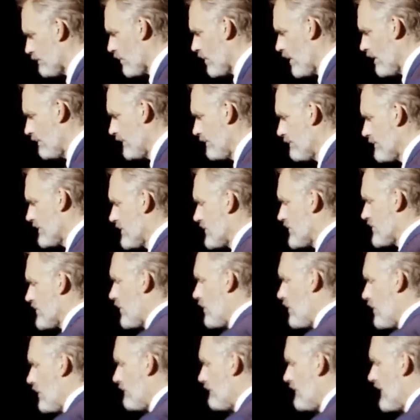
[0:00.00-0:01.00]
problem to
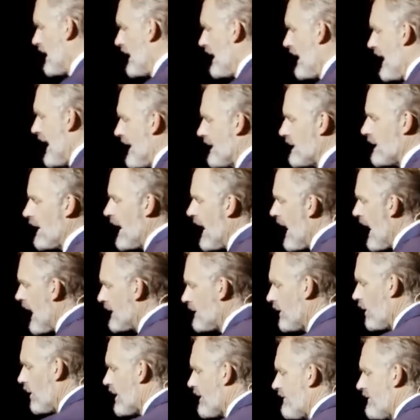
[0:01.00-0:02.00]
solve. And a
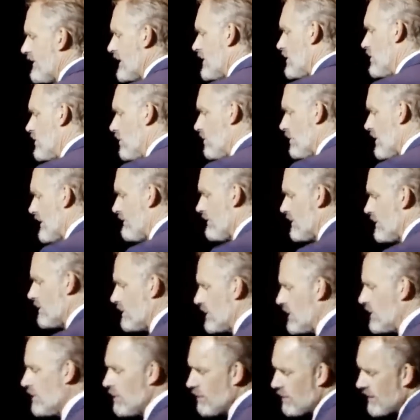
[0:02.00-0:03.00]
lot of it you don't
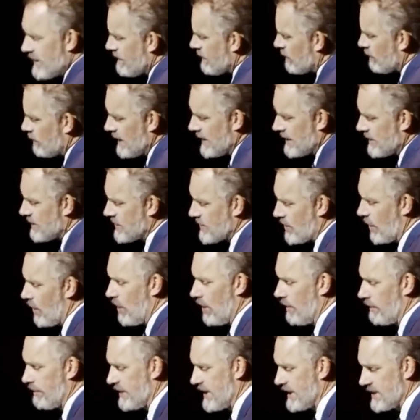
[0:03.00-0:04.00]
even really
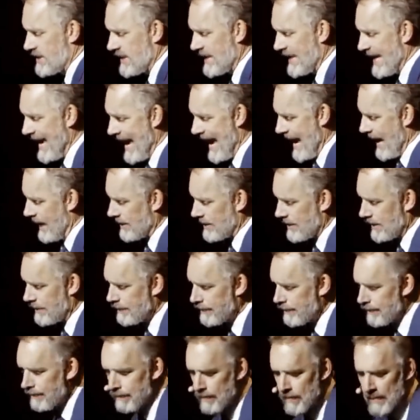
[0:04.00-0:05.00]
solve, because you can't.
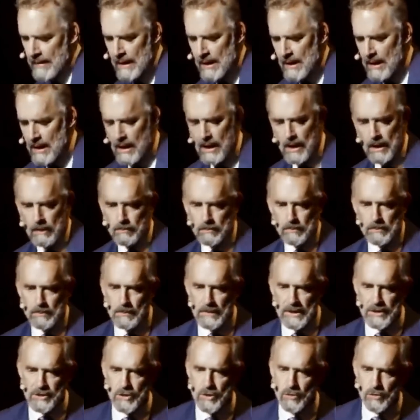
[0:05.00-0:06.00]

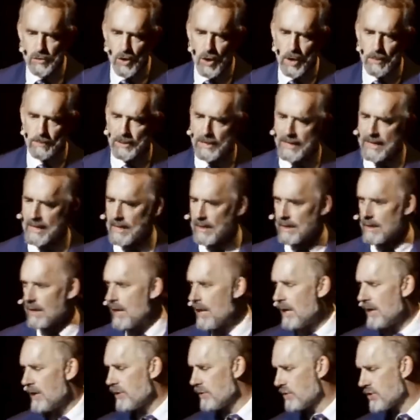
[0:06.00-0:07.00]
It's too complicated.
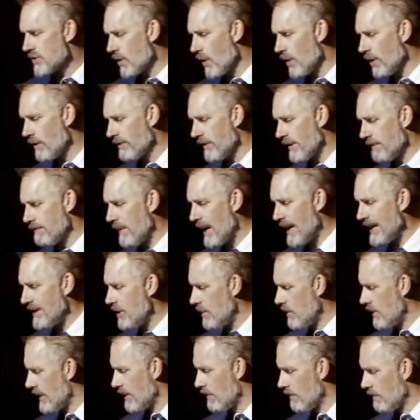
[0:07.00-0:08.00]
You solve it by
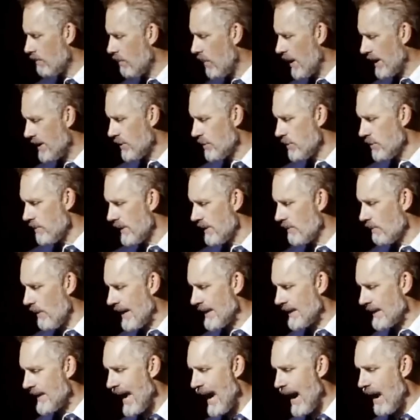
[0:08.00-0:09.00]
doing what you're doing
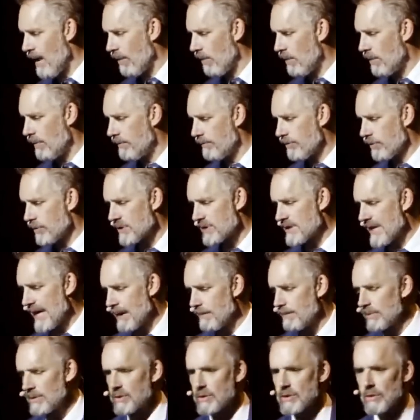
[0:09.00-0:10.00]
right now, for
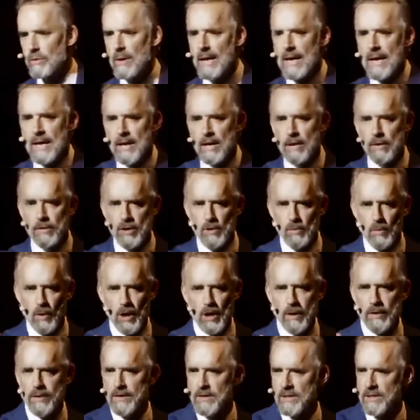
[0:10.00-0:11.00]
example. So here you
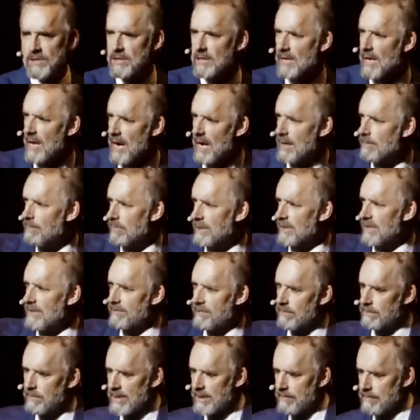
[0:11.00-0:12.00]
are in this
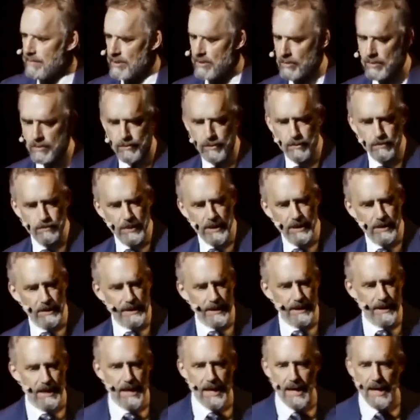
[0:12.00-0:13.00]
unbelievably beautiful
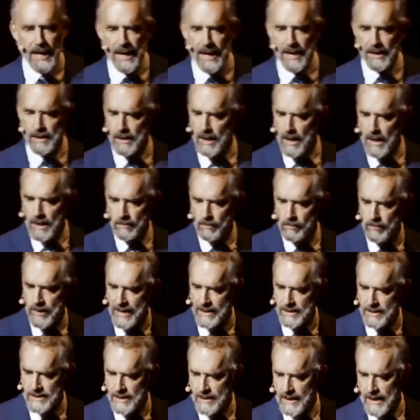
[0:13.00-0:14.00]
building, and I
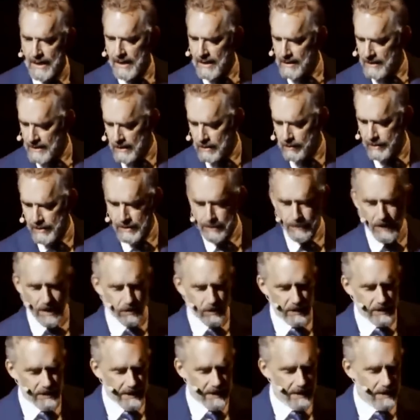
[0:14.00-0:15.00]
read today a little bit
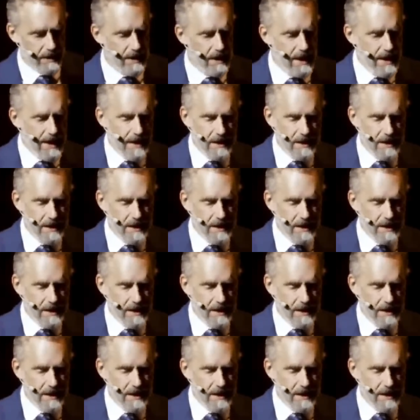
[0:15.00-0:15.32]
about it, and